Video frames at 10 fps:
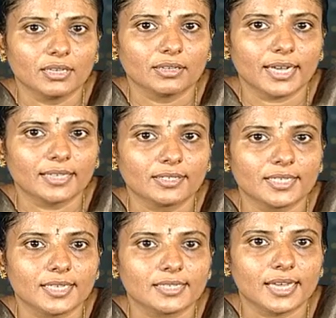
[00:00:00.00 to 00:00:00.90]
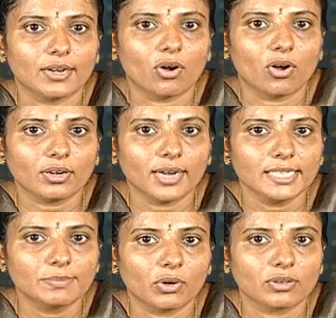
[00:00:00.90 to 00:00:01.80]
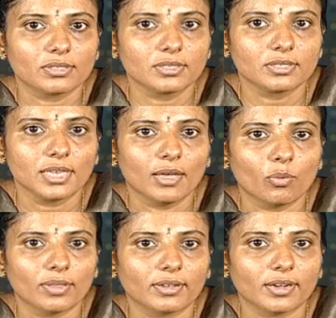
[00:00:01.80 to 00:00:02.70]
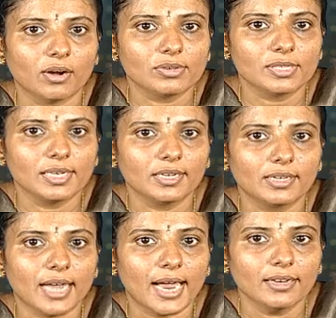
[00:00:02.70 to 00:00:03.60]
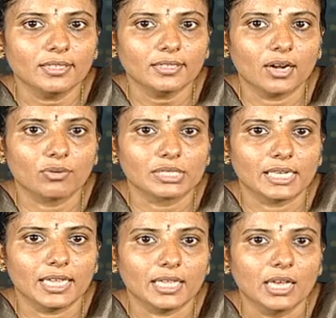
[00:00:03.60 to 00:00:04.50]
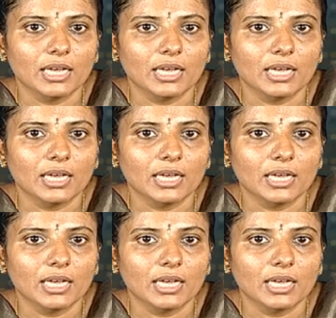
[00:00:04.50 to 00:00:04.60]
Rather, it is an organized process where the counselor and the counselee